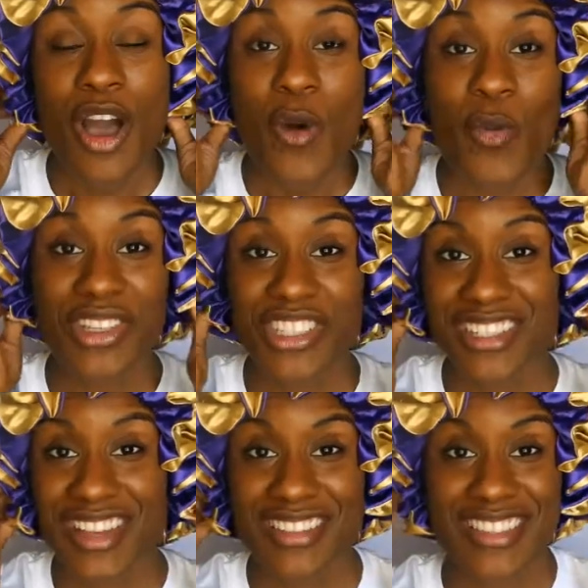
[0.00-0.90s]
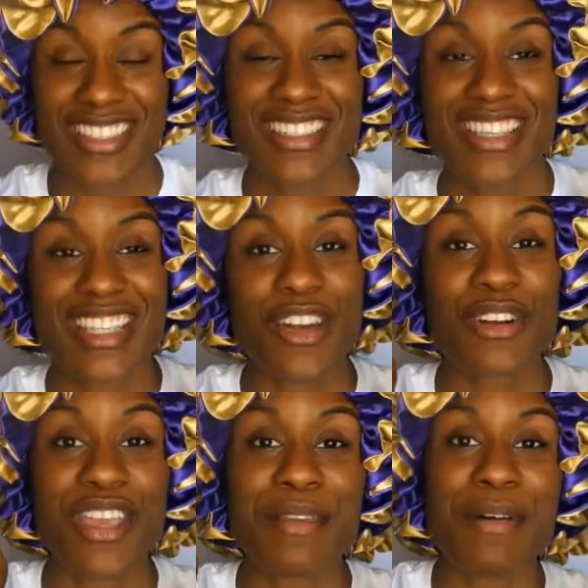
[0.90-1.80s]
What she does is she sends out
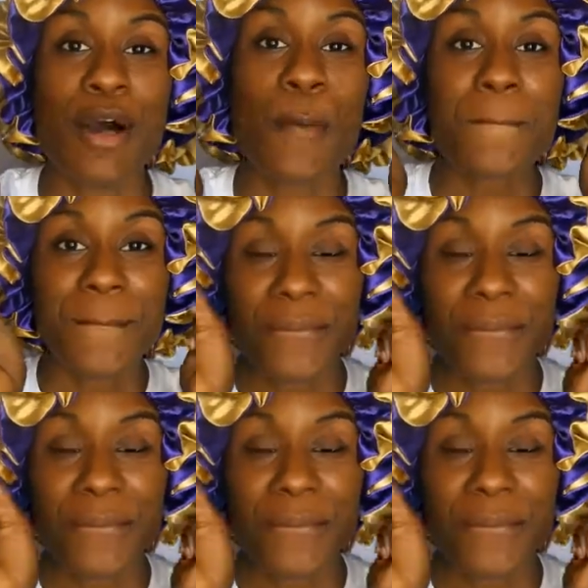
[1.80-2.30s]
her email.